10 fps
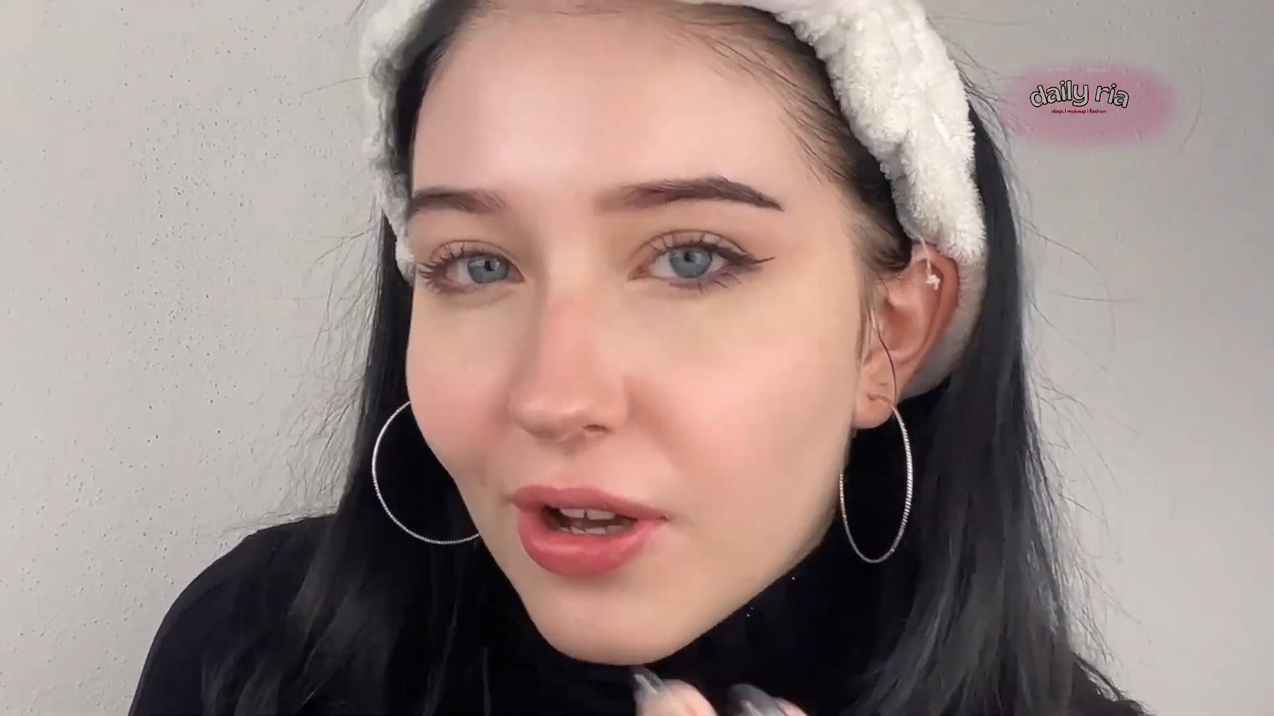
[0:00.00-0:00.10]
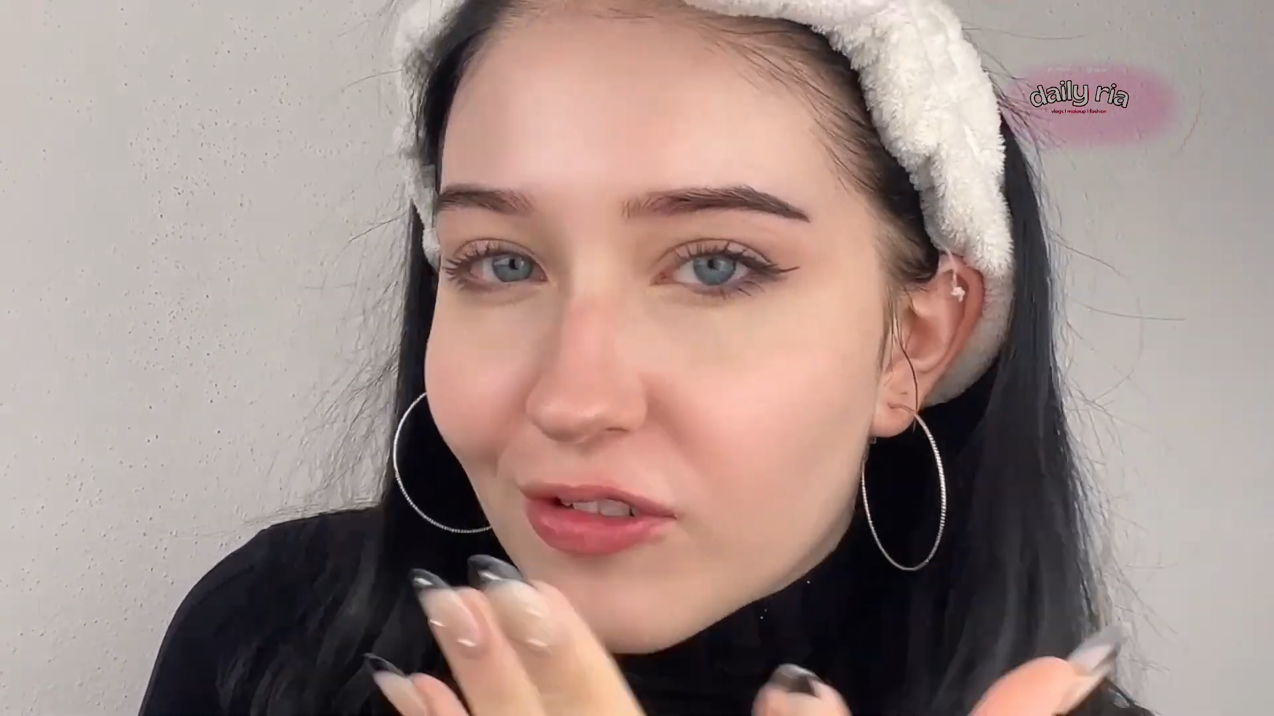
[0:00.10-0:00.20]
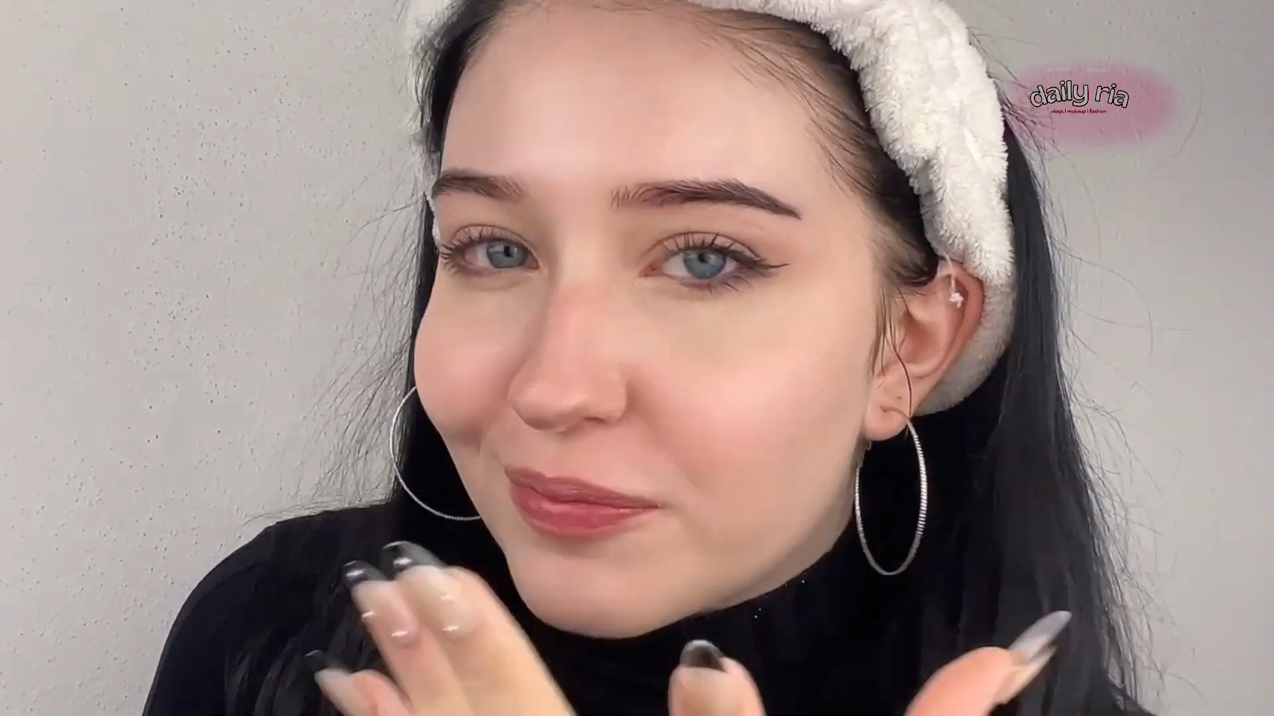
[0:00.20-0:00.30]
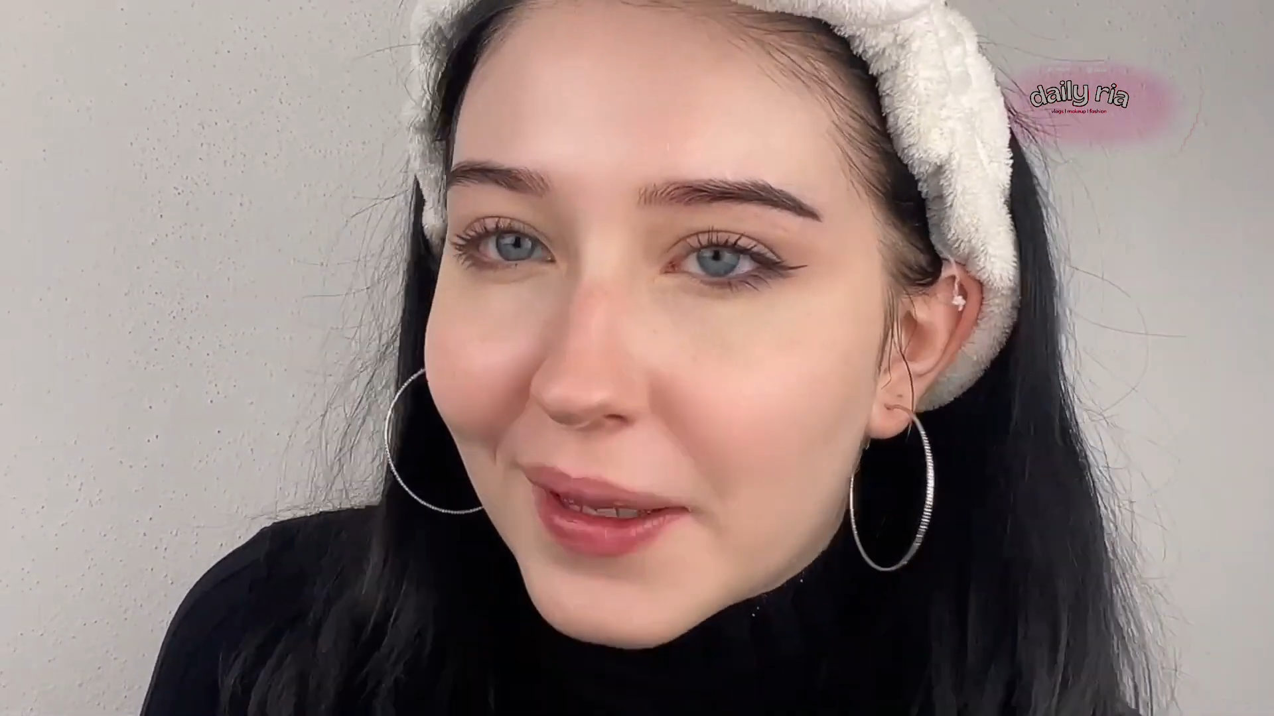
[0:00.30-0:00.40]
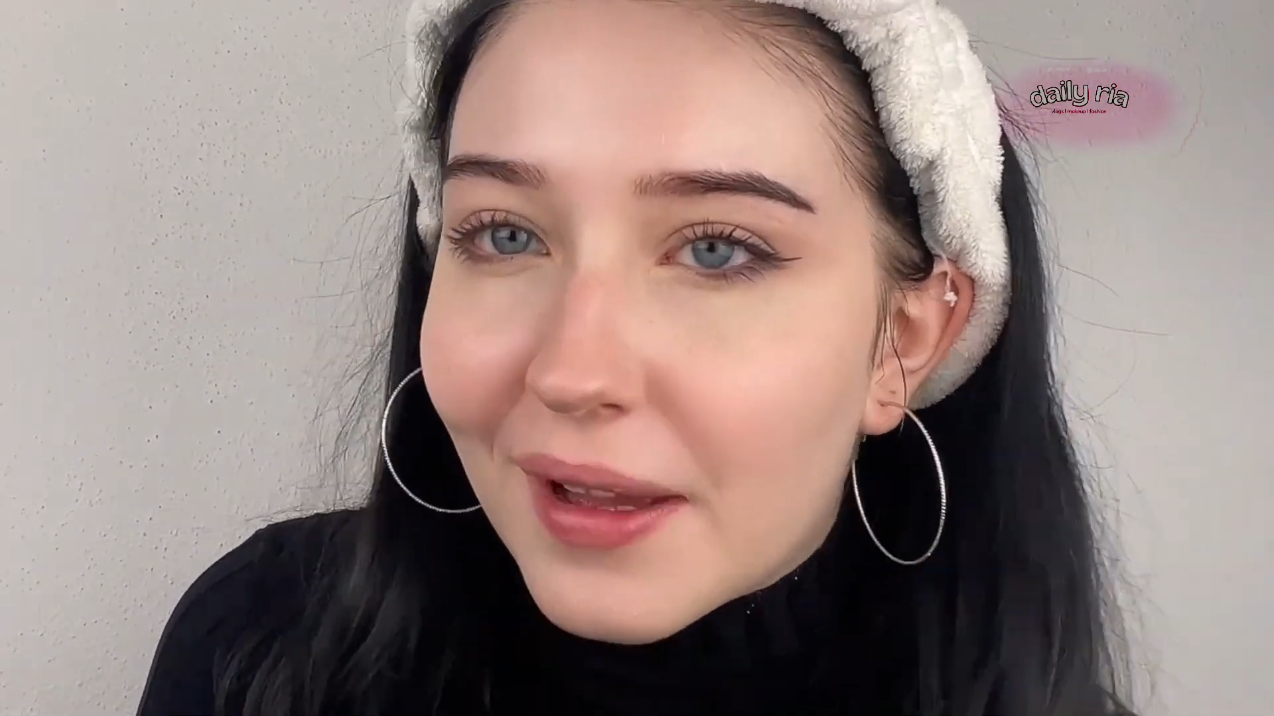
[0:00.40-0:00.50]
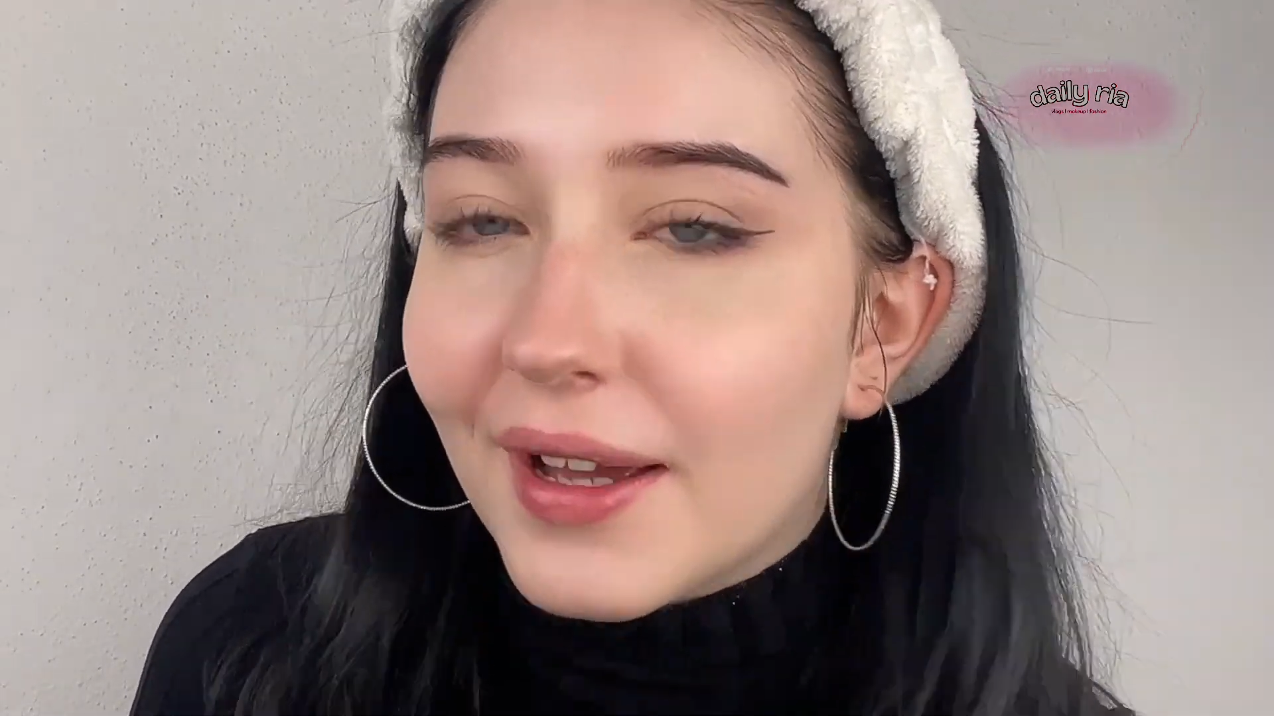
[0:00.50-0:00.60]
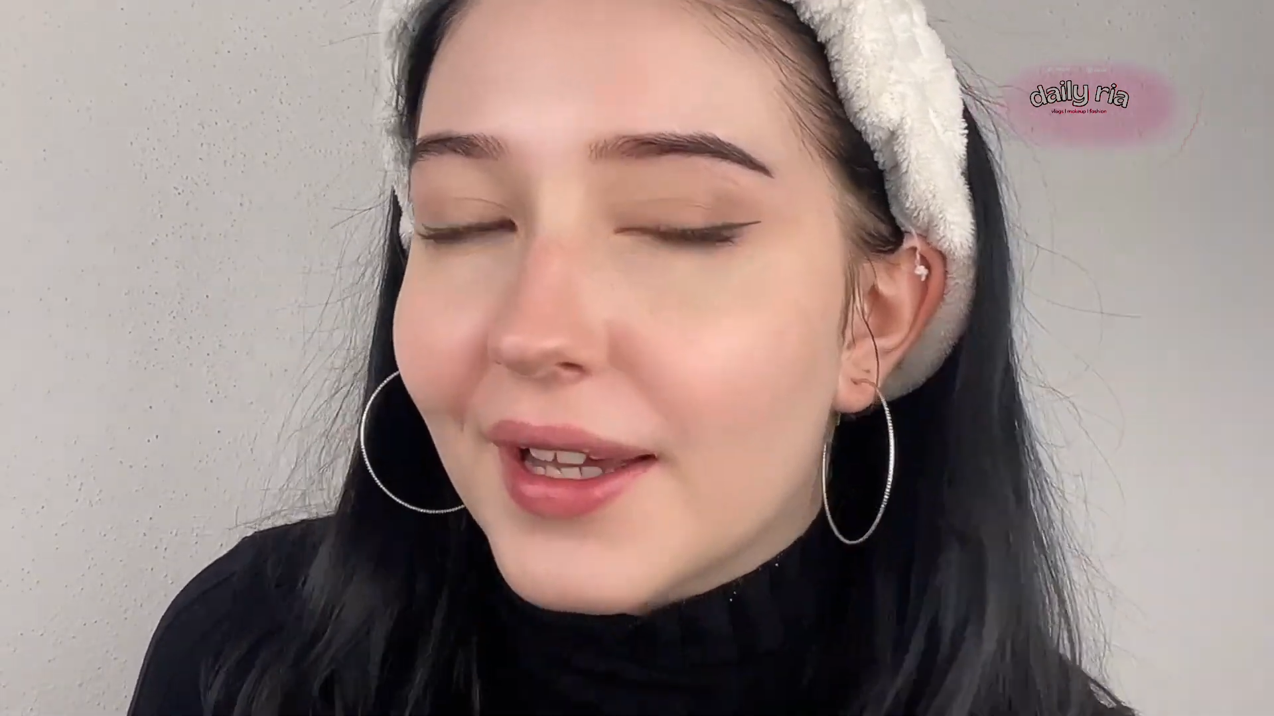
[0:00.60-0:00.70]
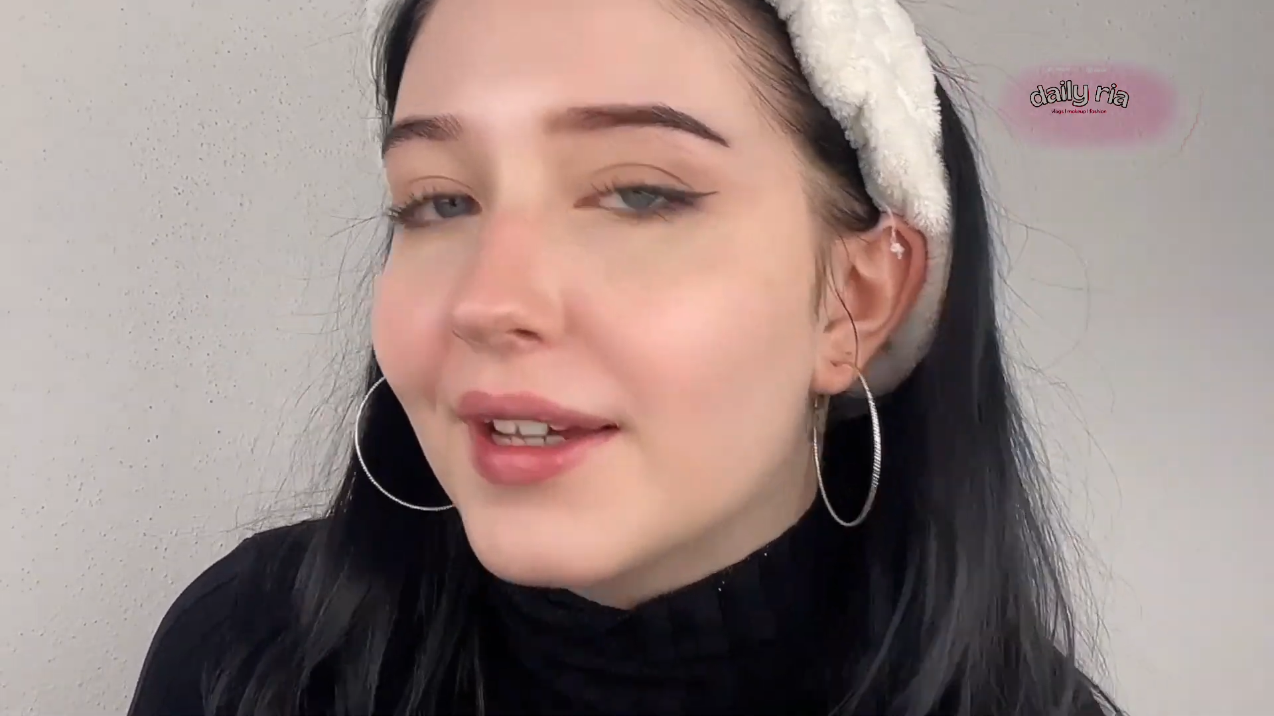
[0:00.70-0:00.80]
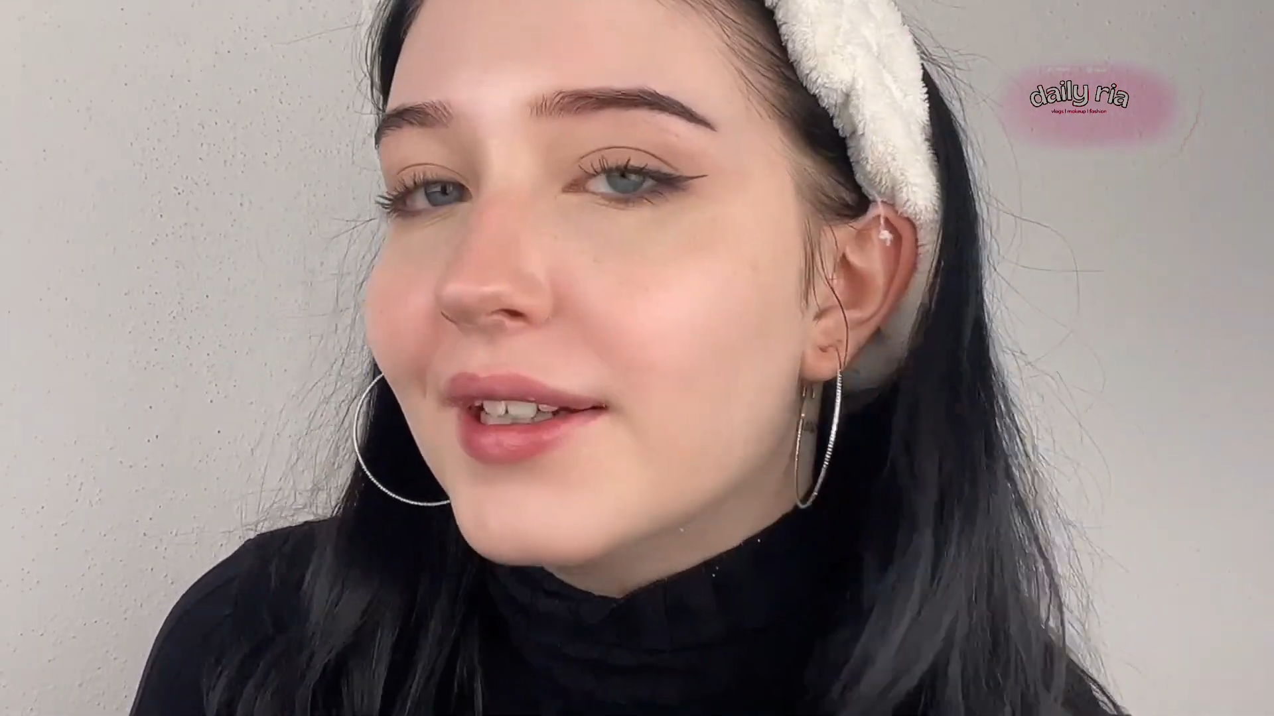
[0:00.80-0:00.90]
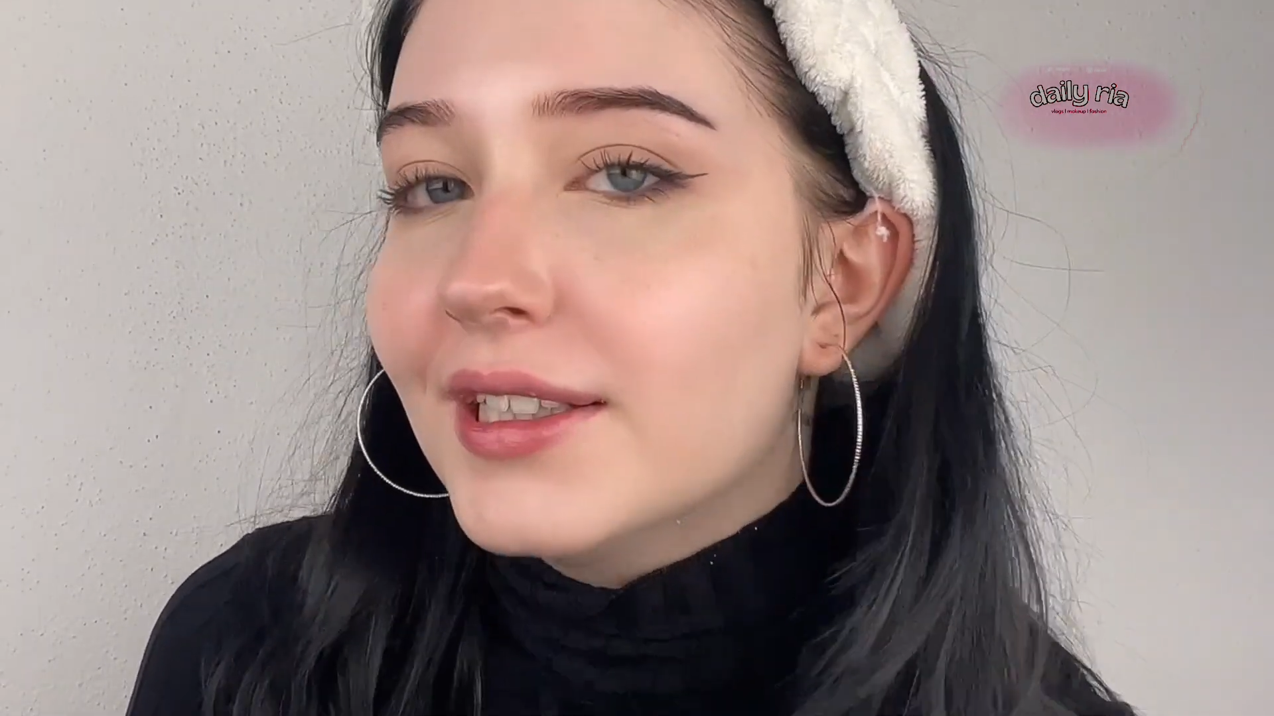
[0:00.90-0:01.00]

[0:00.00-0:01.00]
of my eye.